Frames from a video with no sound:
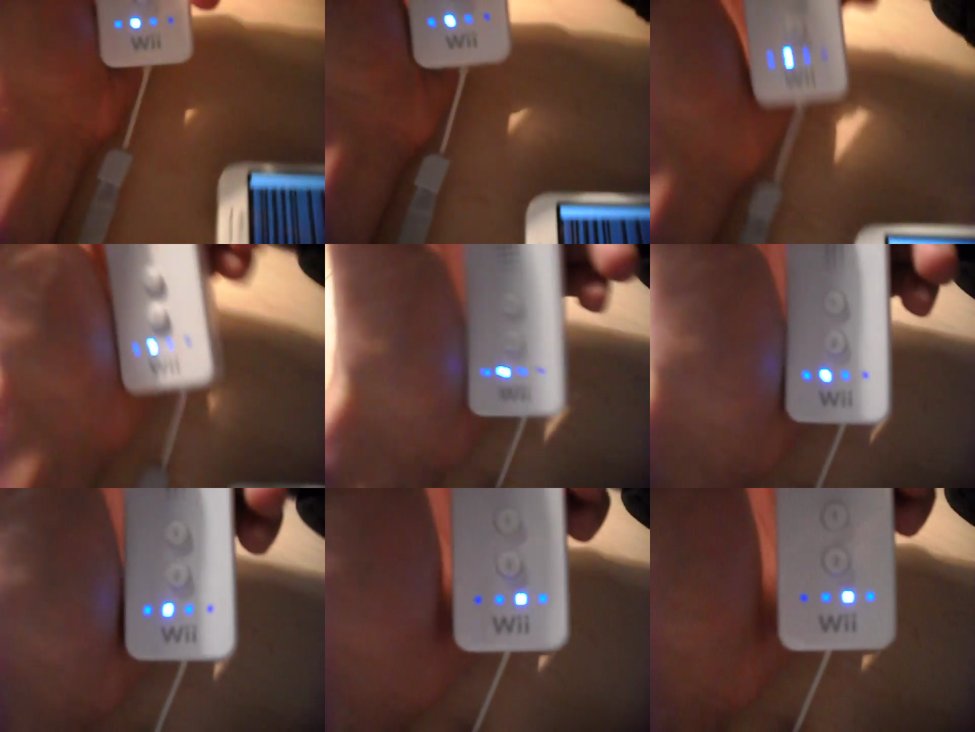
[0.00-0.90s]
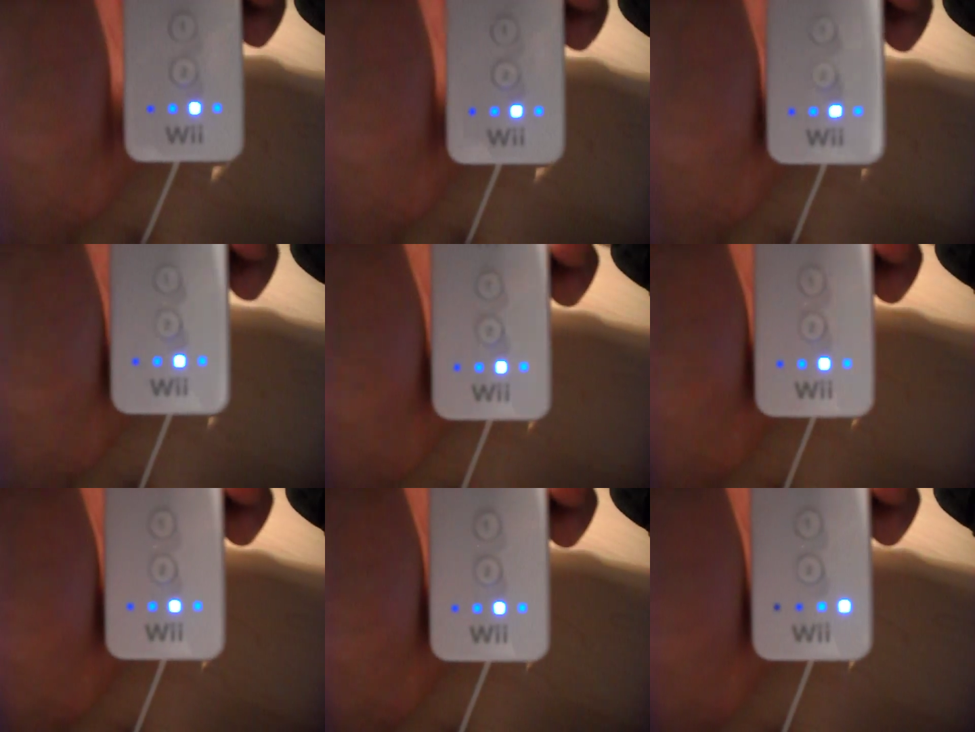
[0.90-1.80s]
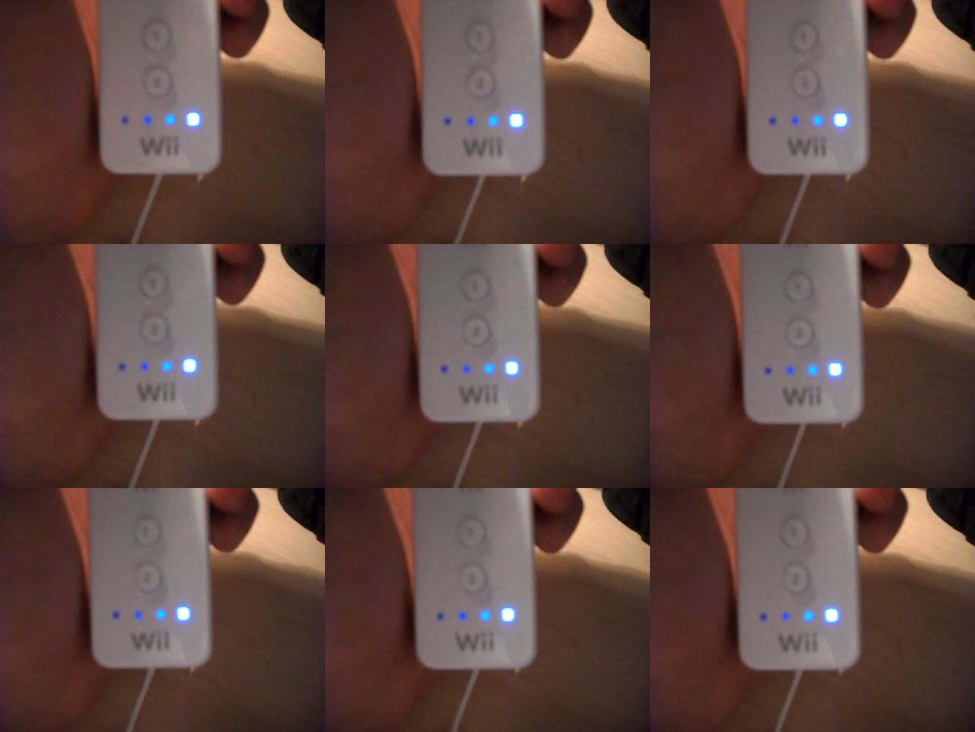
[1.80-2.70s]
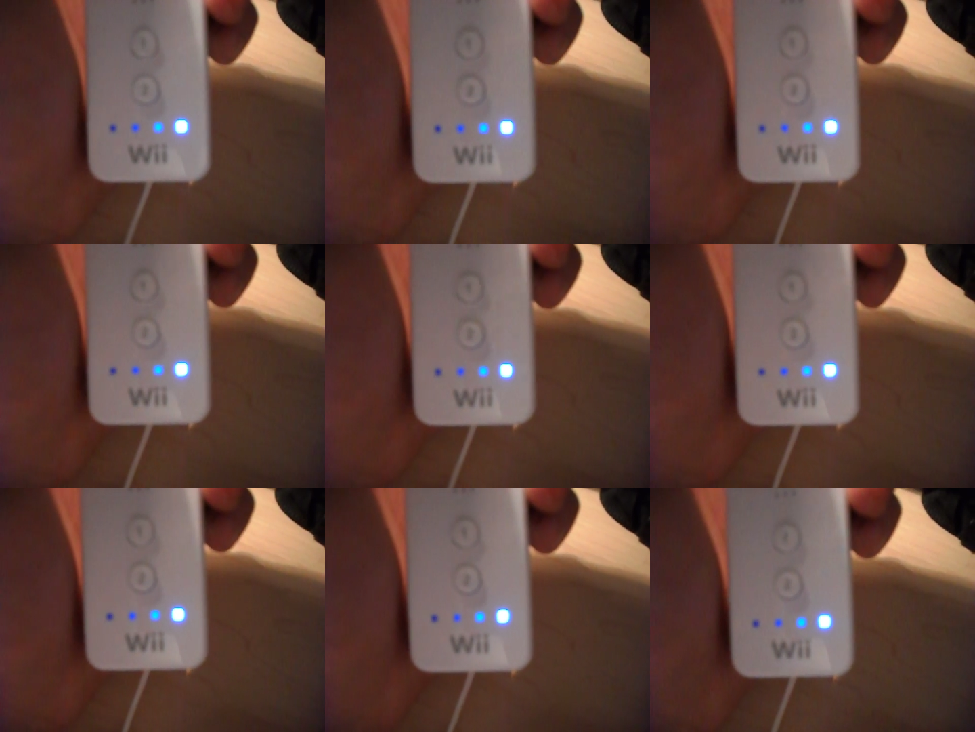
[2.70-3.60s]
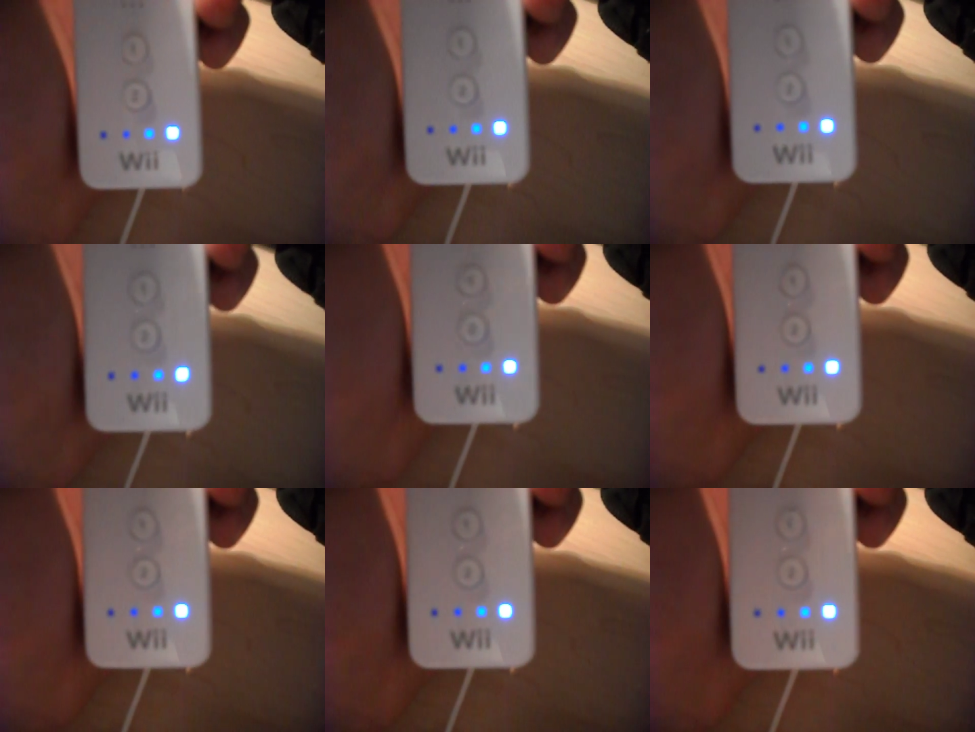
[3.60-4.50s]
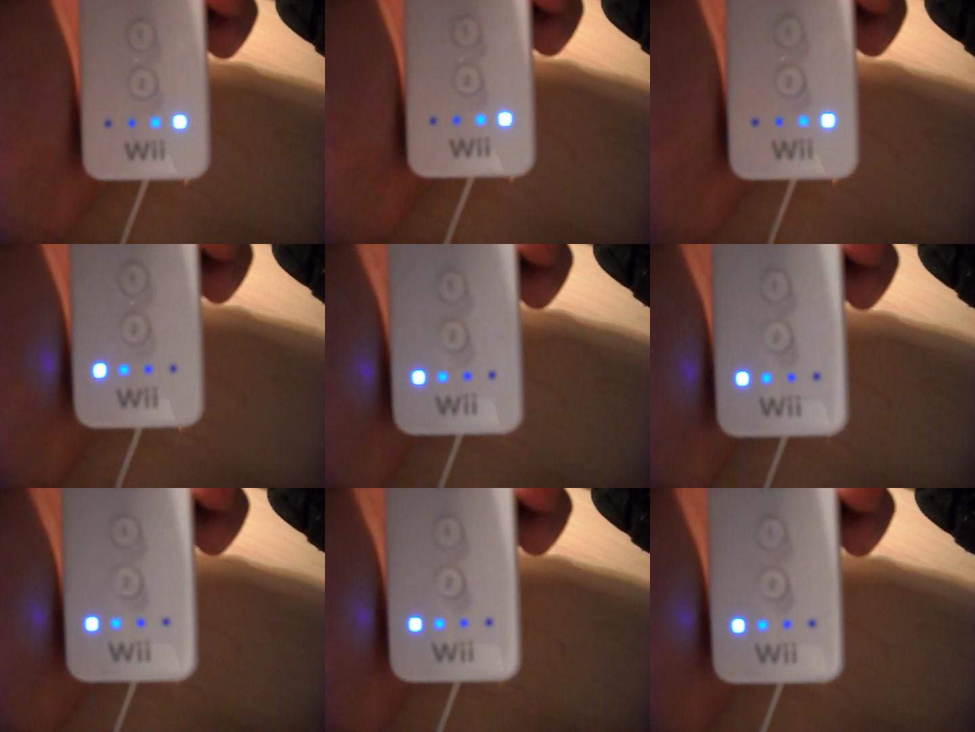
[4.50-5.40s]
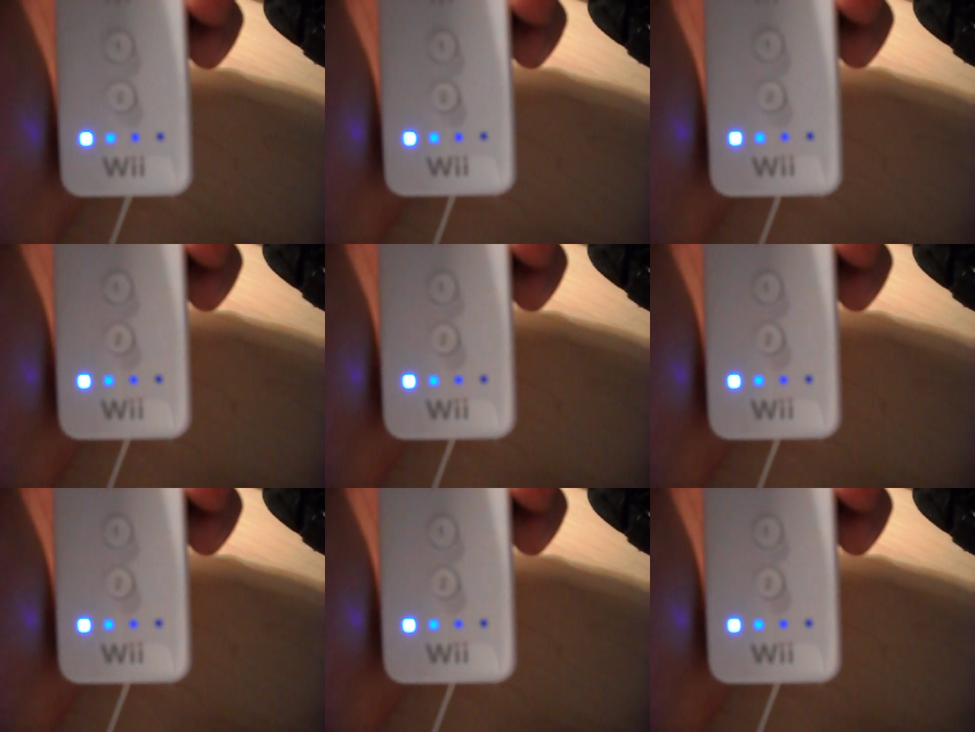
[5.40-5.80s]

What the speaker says: (no speaker visible)